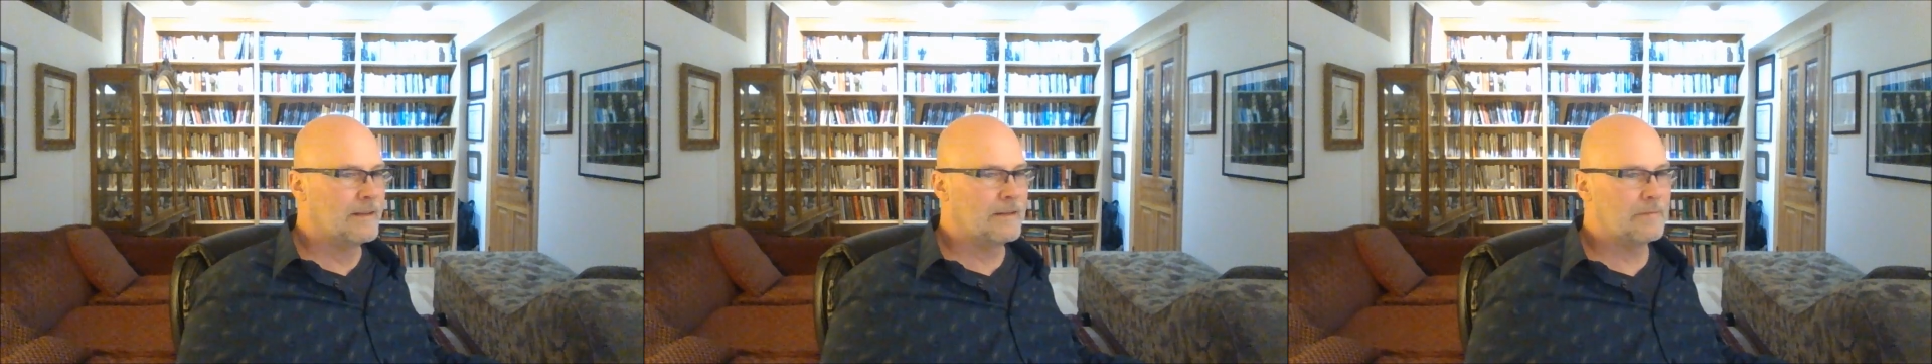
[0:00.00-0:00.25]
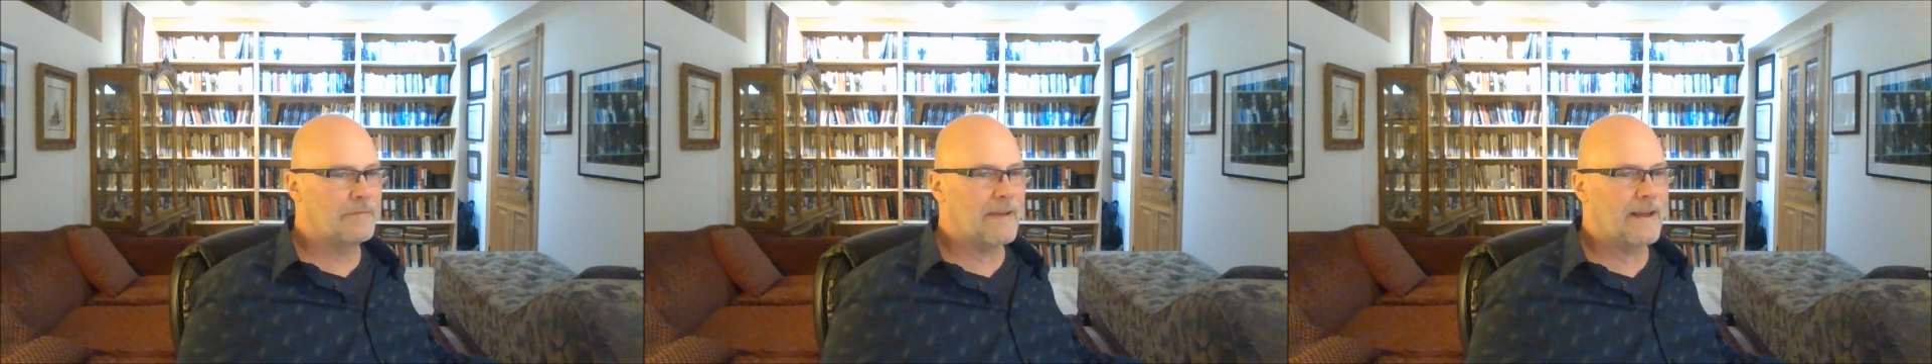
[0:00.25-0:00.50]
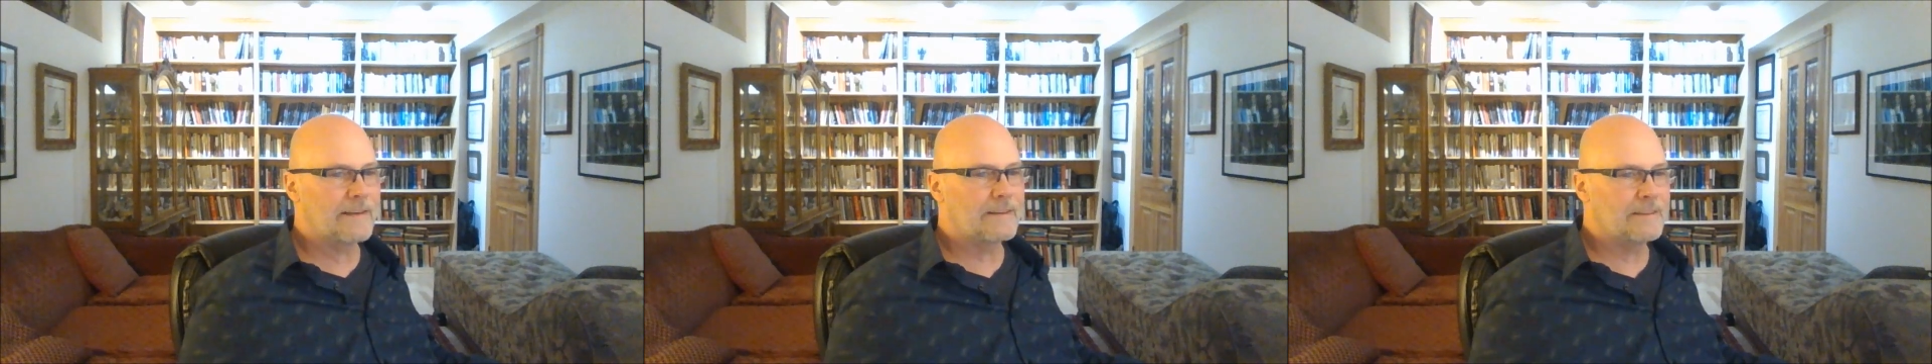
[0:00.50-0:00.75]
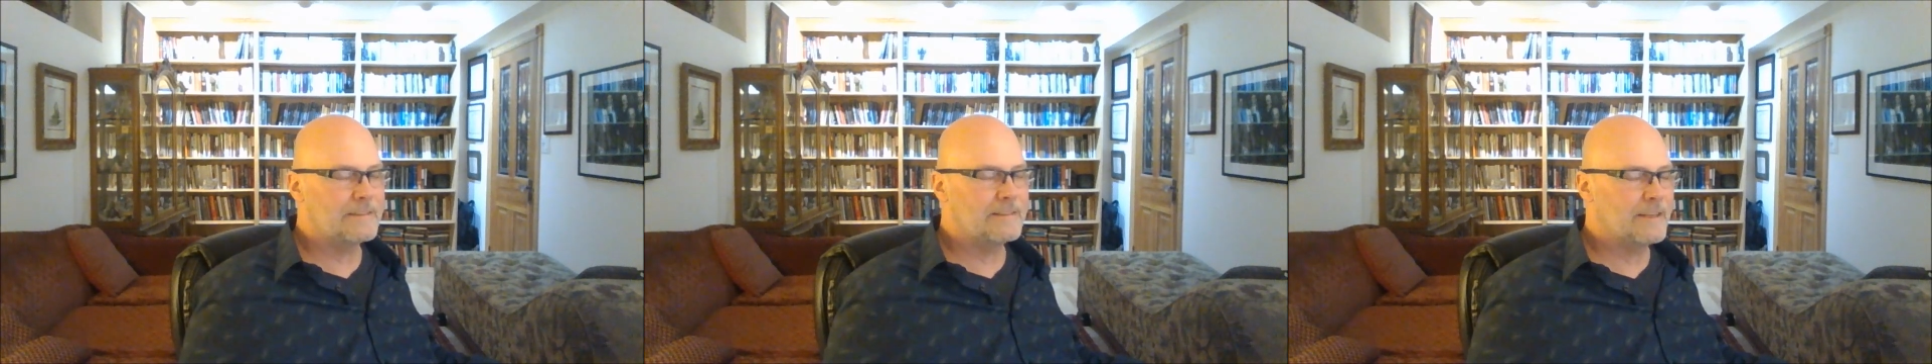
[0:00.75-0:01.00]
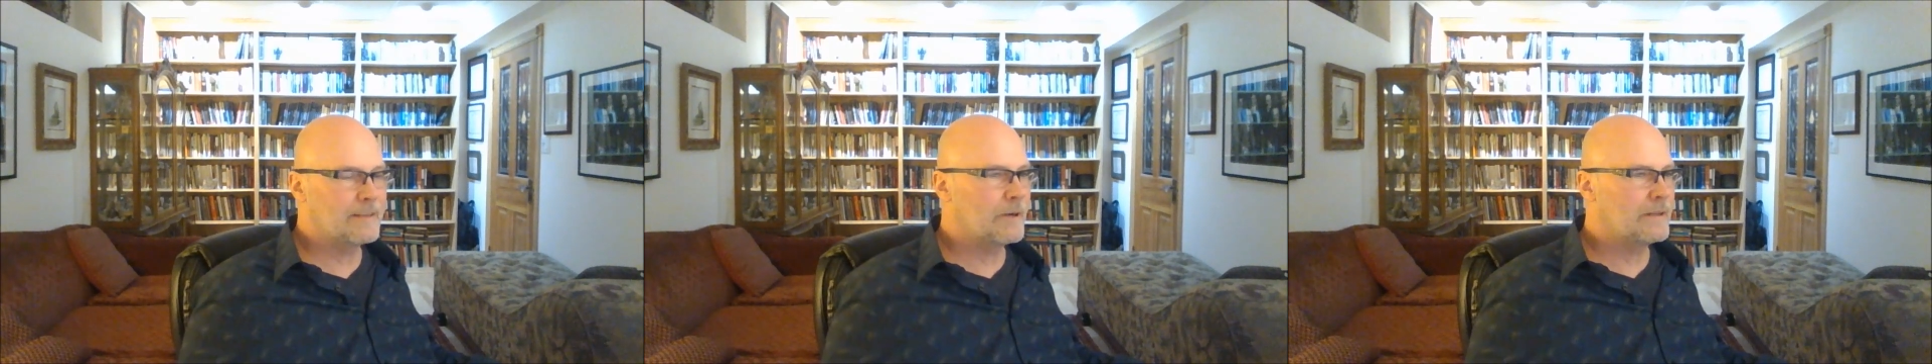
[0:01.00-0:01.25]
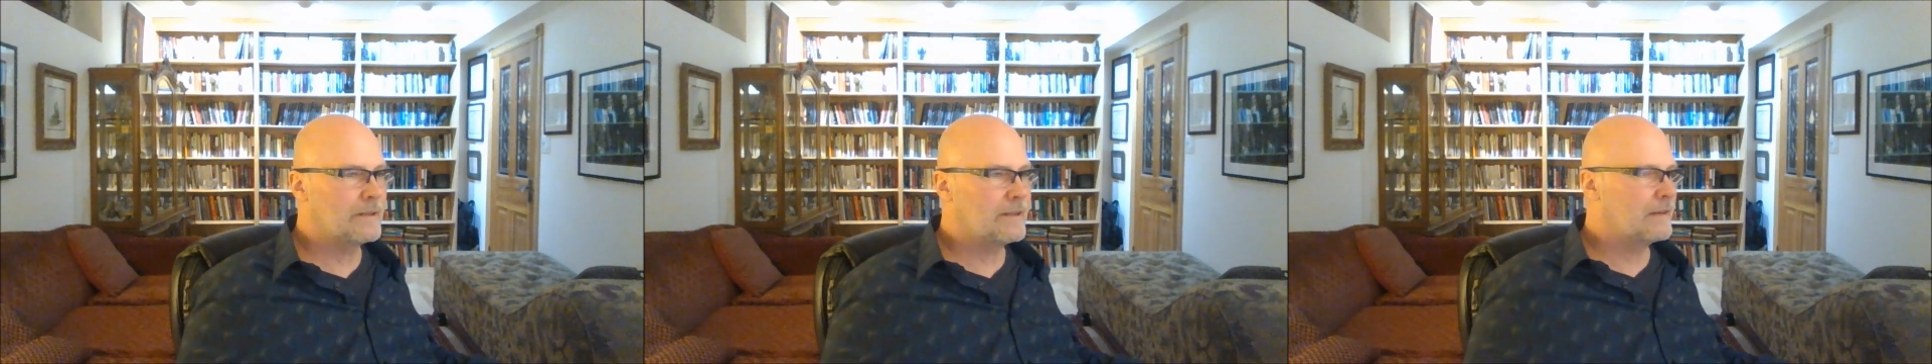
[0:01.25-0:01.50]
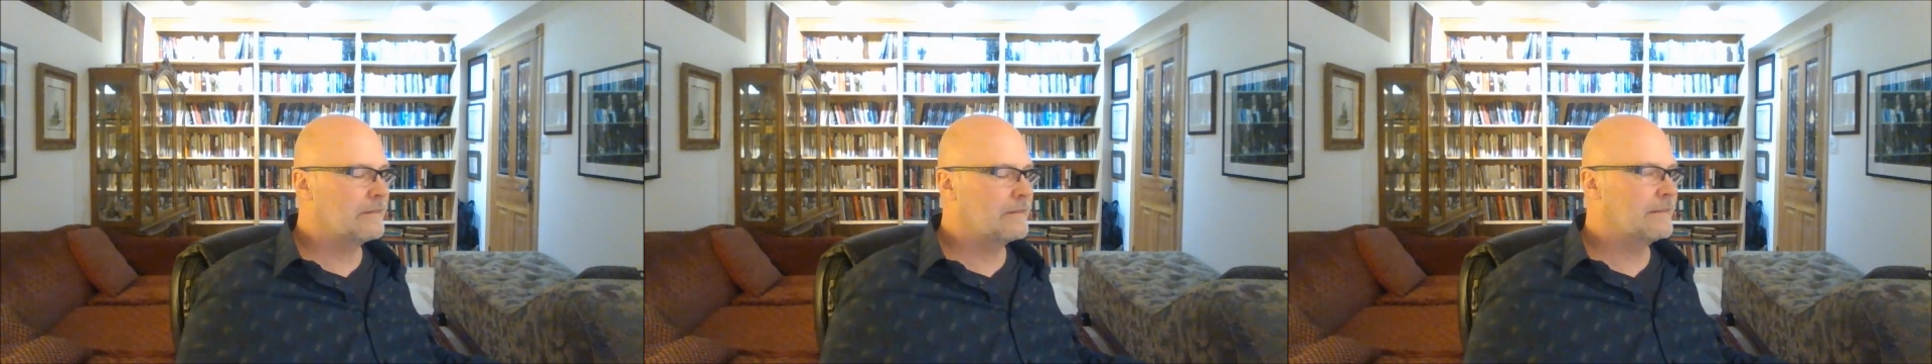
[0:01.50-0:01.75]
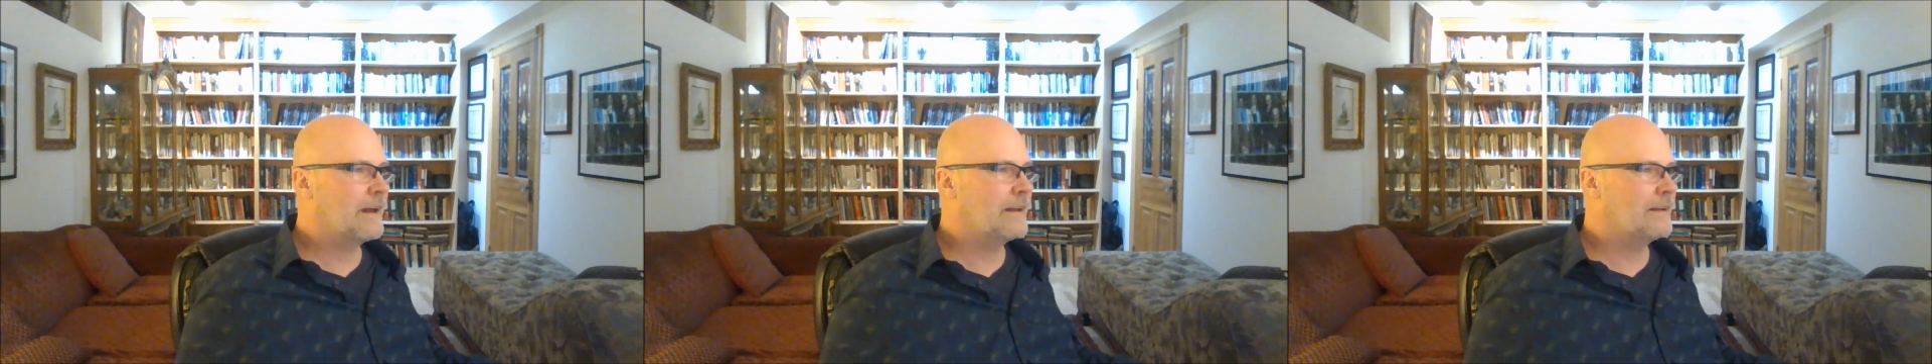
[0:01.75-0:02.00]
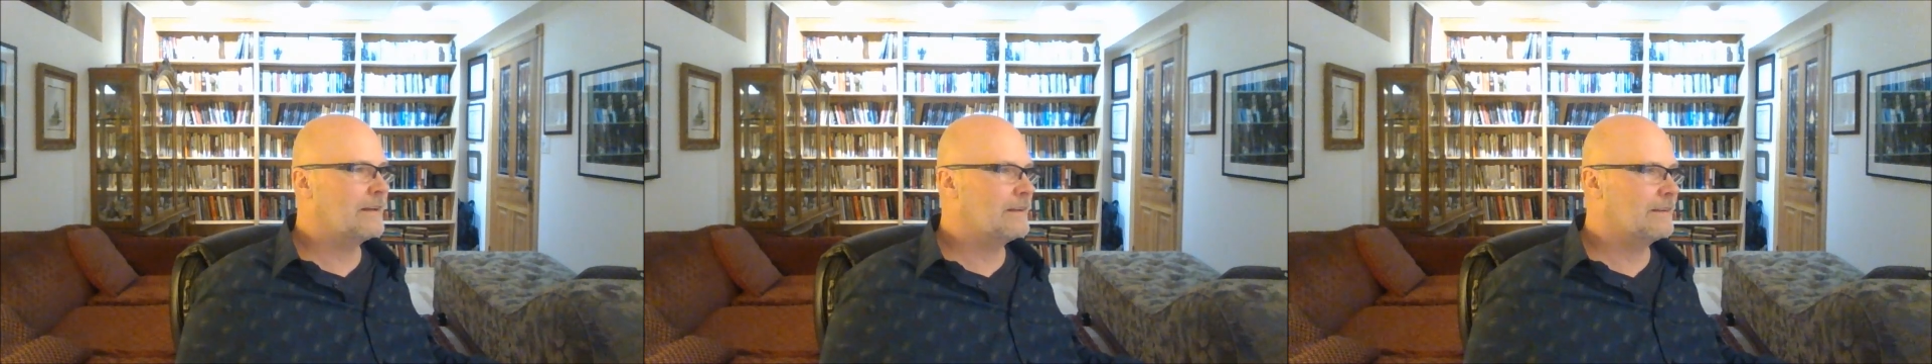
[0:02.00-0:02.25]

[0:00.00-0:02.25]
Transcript: In fact, I said one the other night,